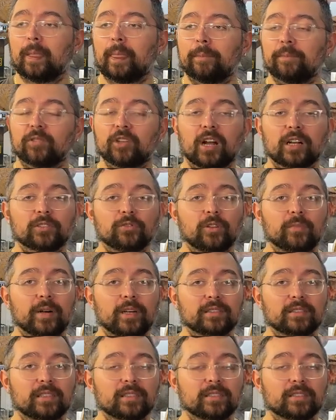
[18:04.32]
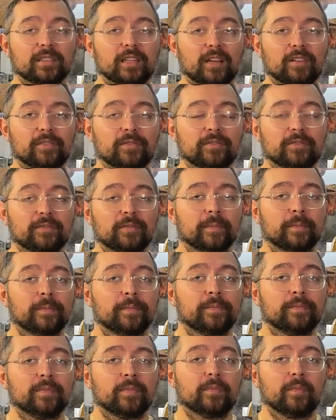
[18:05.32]
talk to about this stuff.
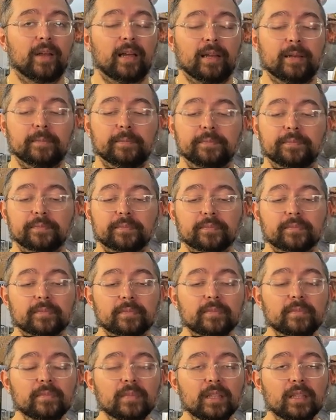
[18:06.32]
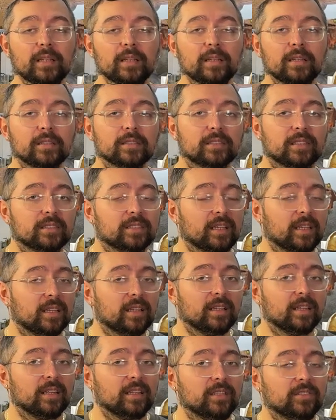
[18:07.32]
But since
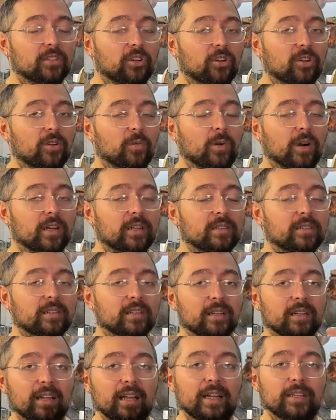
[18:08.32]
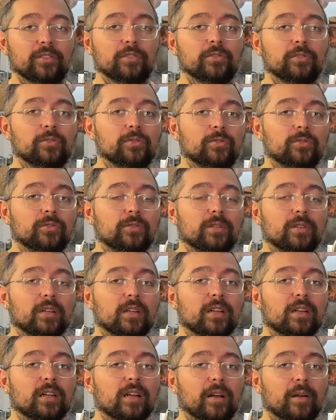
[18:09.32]
he's the only one, I do
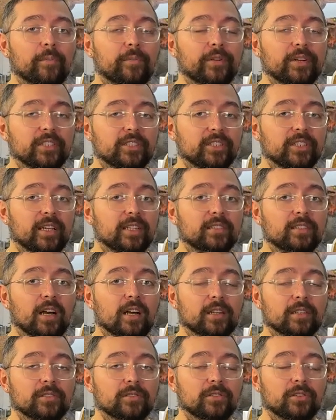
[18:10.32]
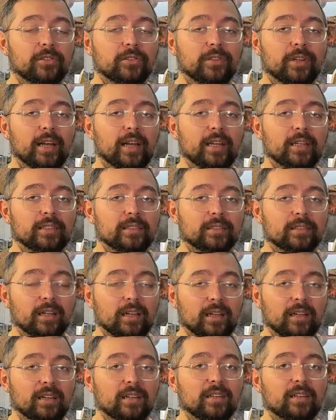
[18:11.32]
appreciate talking to you guys
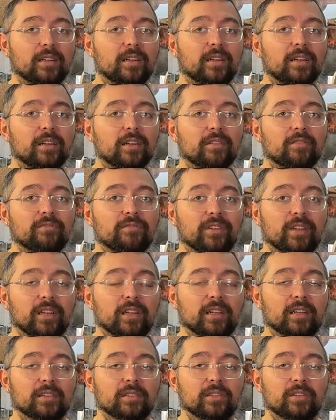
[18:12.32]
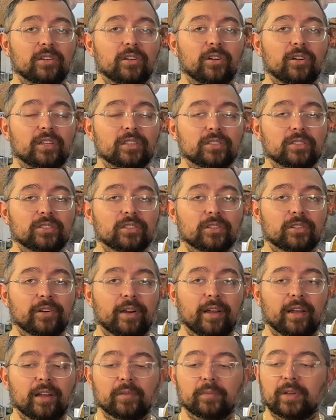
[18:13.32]
via
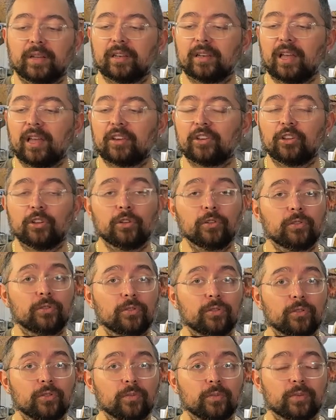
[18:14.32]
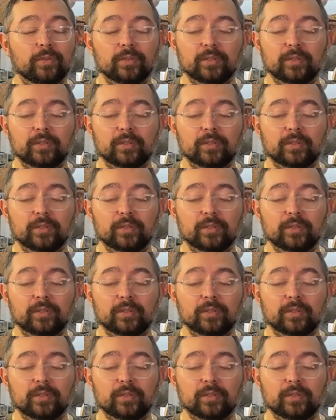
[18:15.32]
Instagram and YouTube.